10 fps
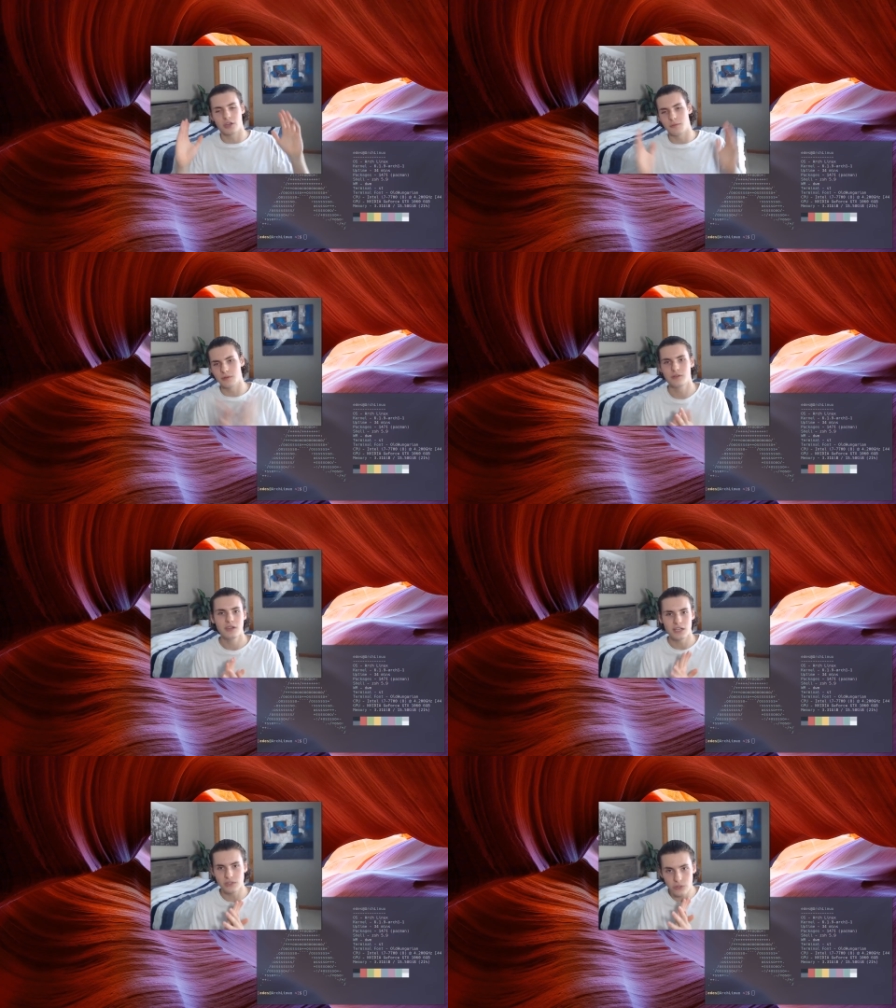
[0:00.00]
but
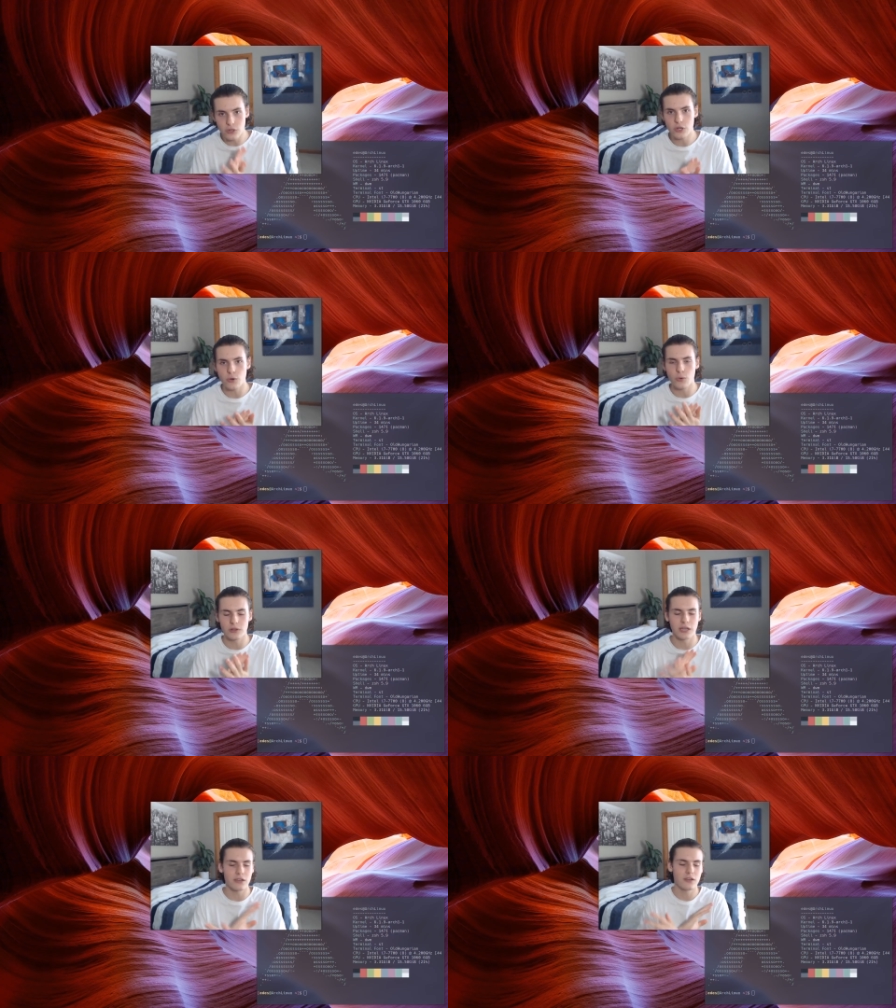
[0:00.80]
it's literally gonna work.
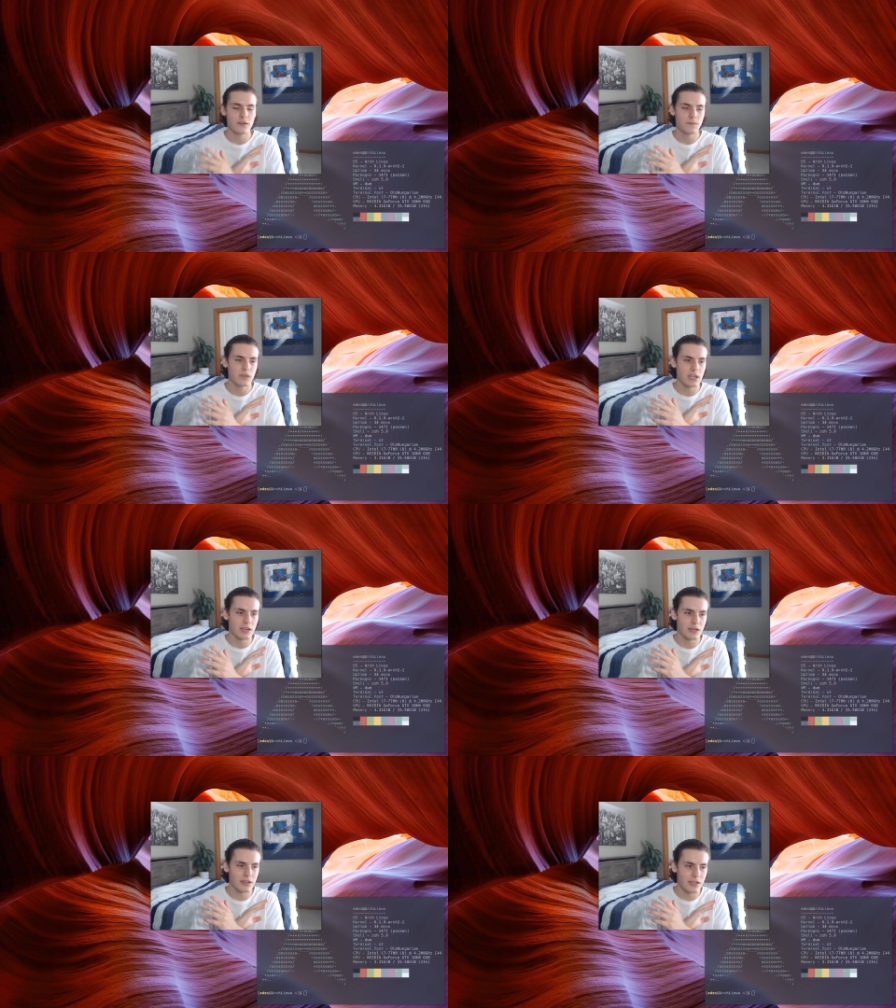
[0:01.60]
Like
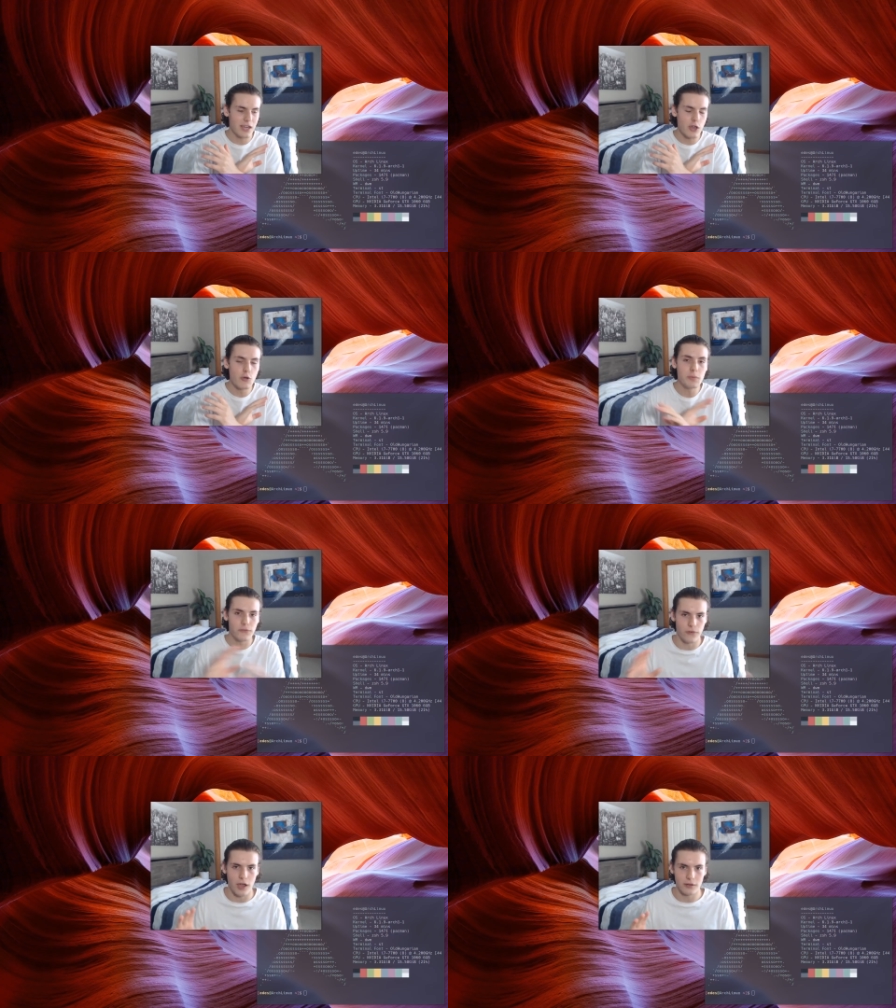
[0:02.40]
it'll be
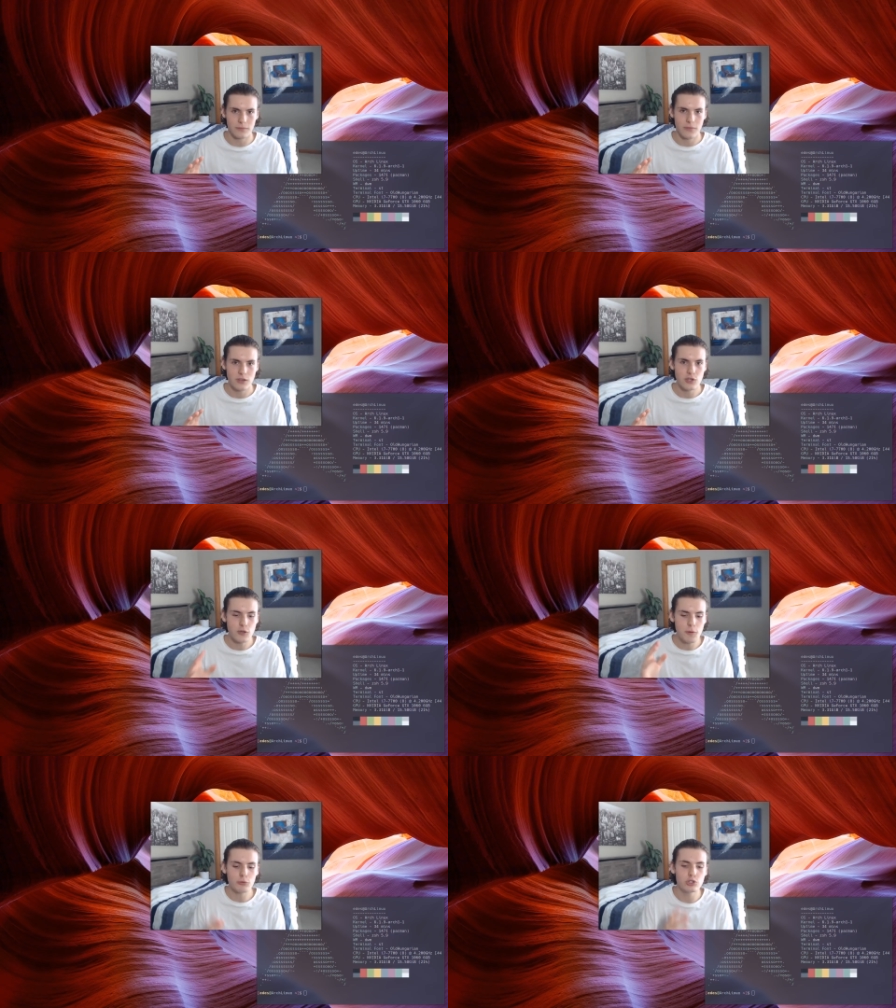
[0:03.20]
fine. You could
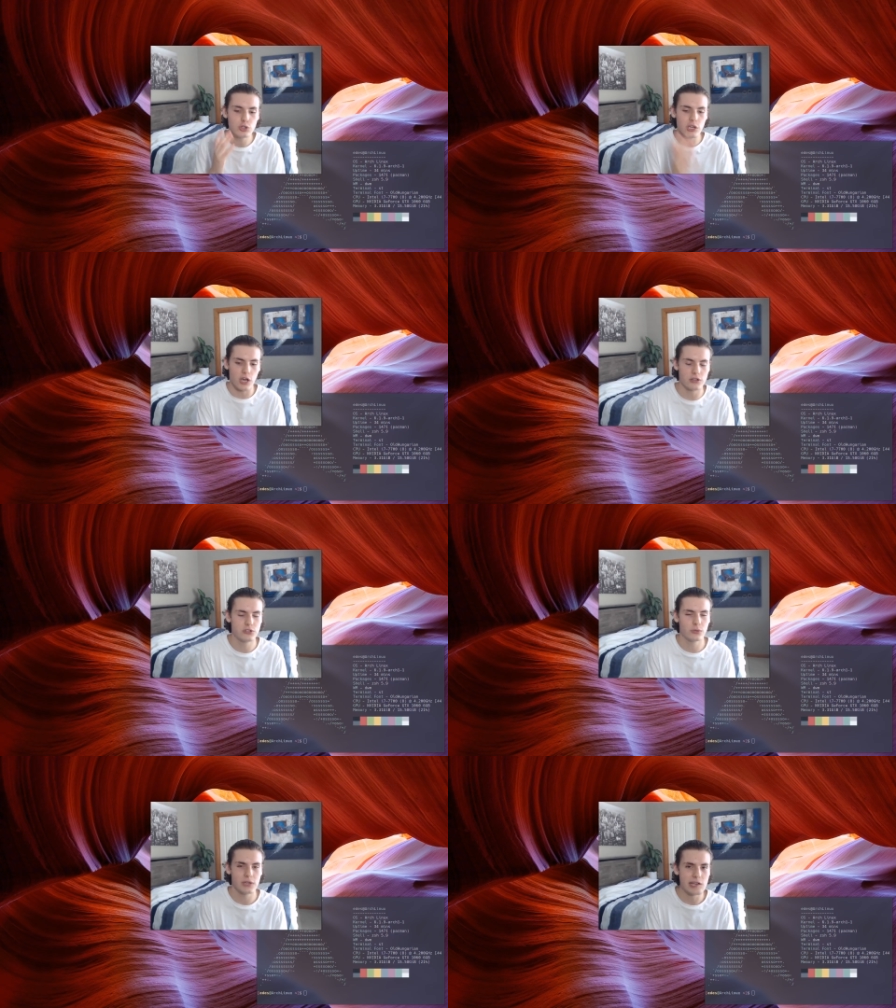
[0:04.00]
probably shoot a gun
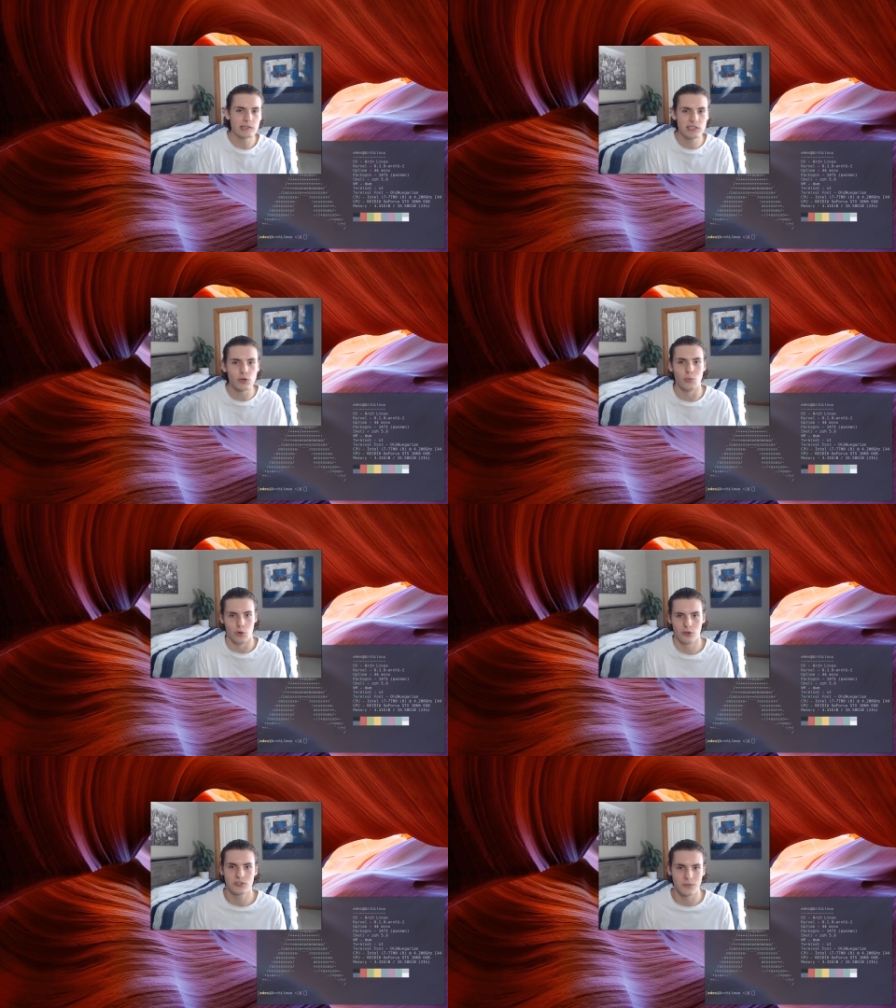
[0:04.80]
to it and it still
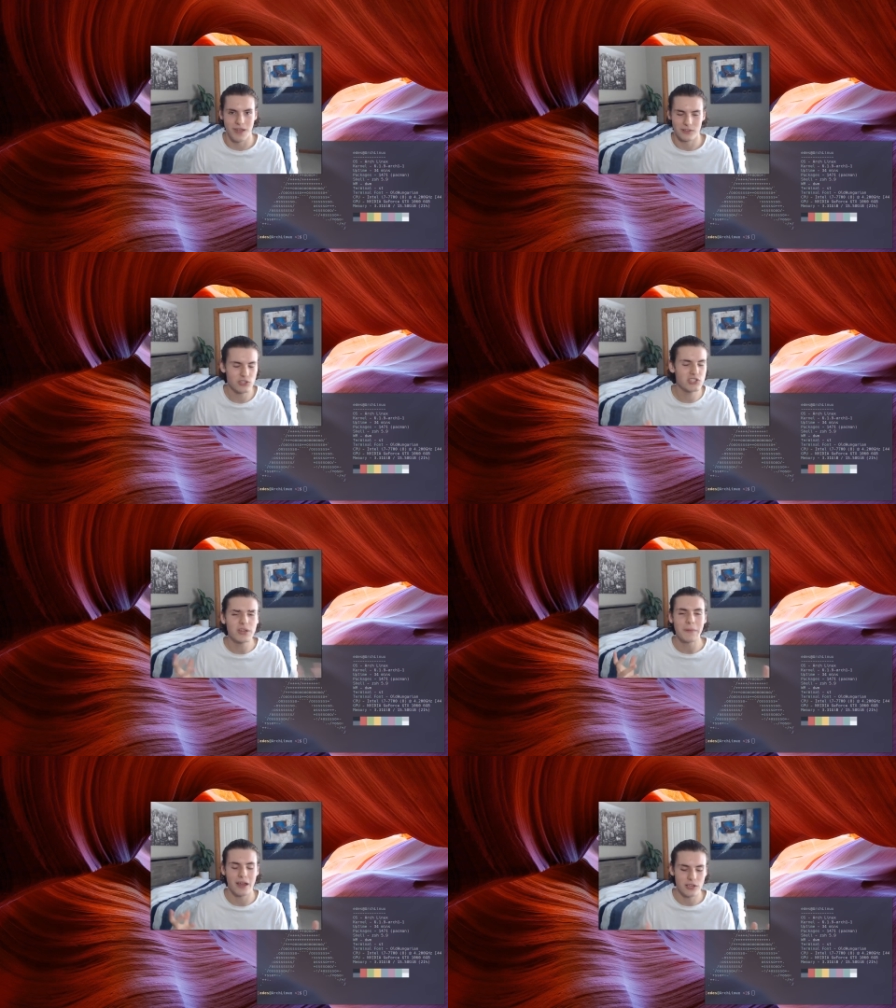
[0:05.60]
works somehow. Just
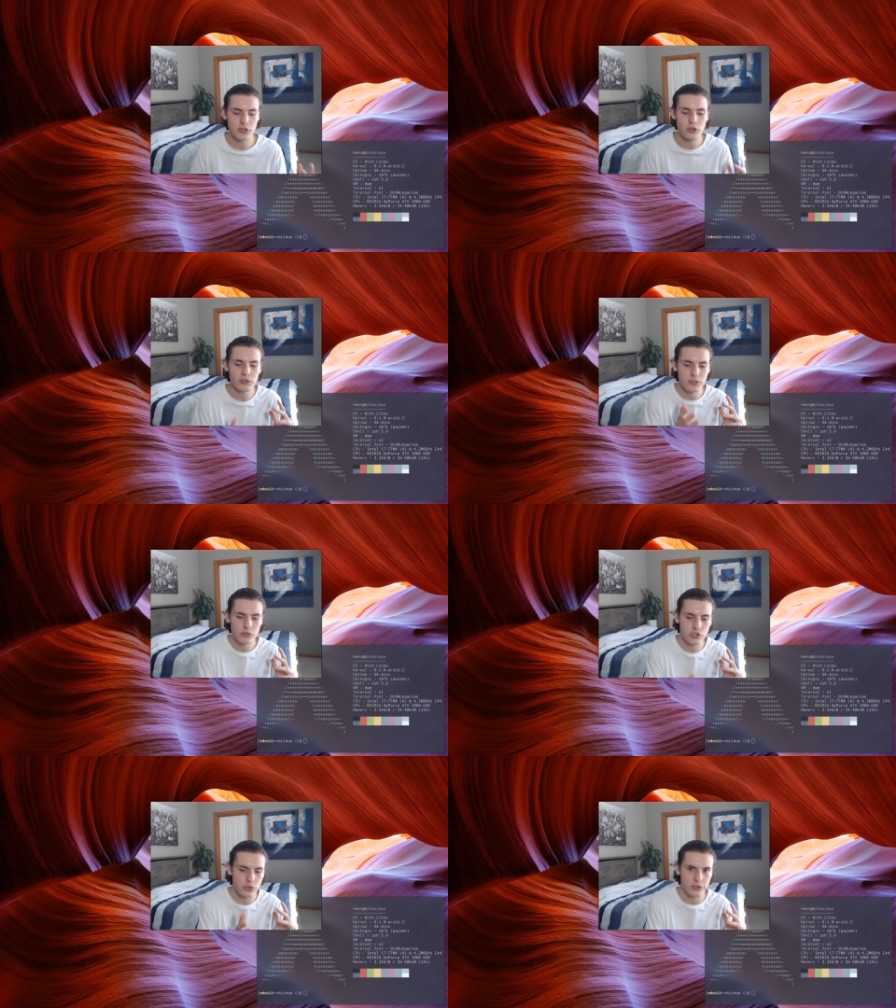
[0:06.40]
somehow. Like you could literally
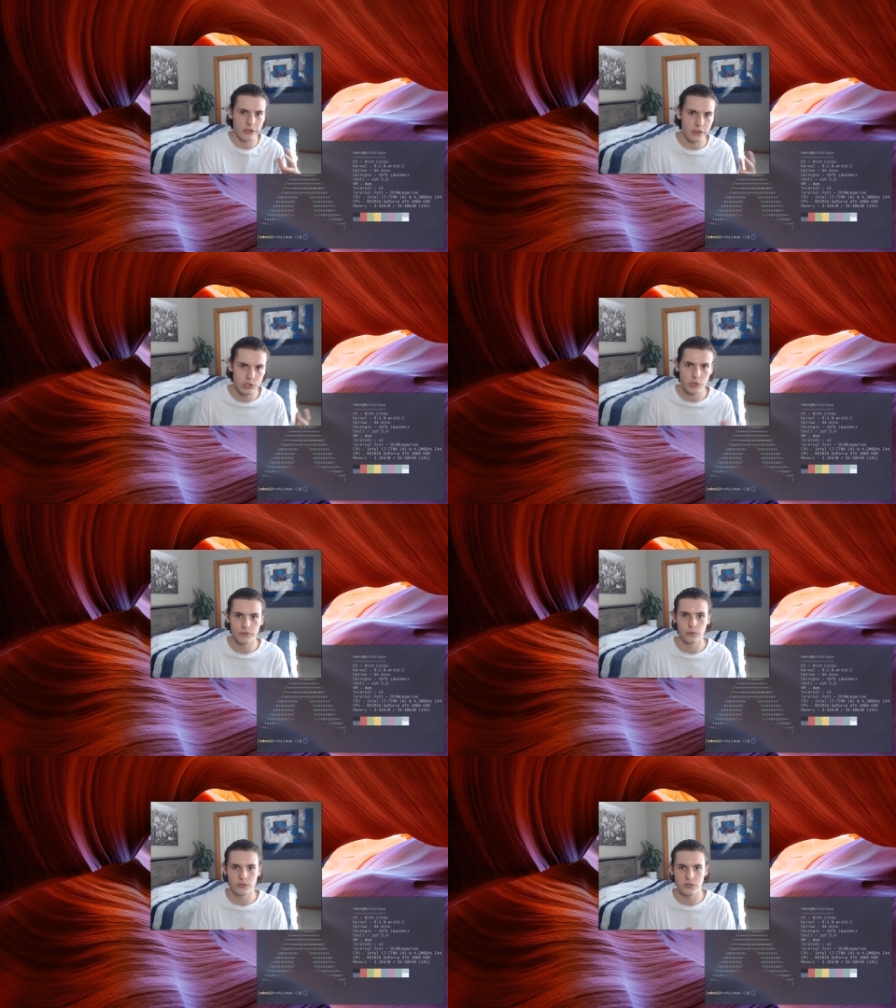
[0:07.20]
shoot it shoot it
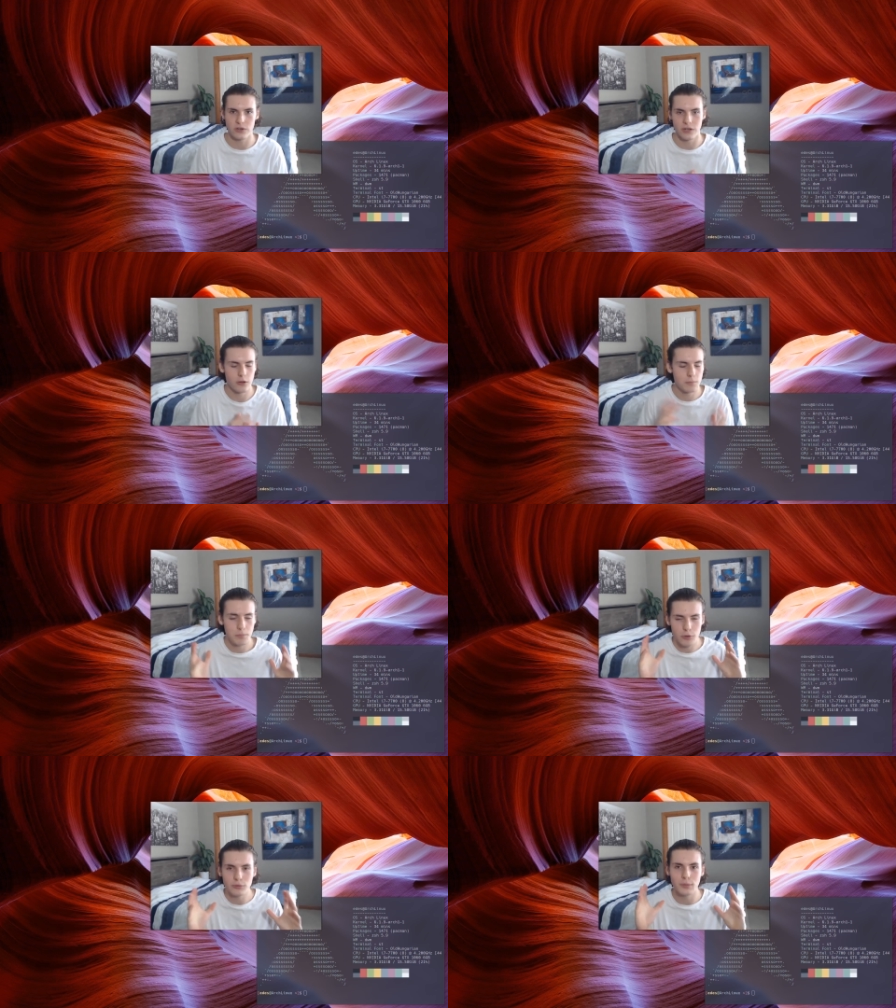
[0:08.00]
through the screen and it'll
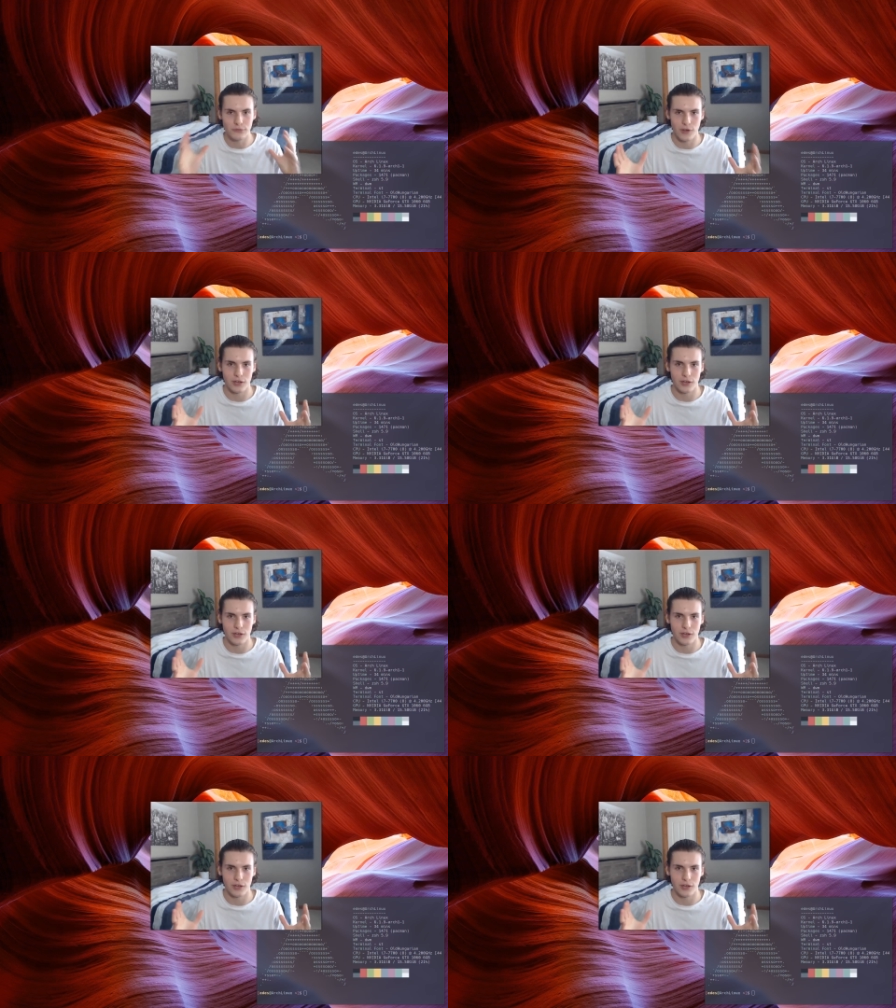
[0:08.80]
probably be fine.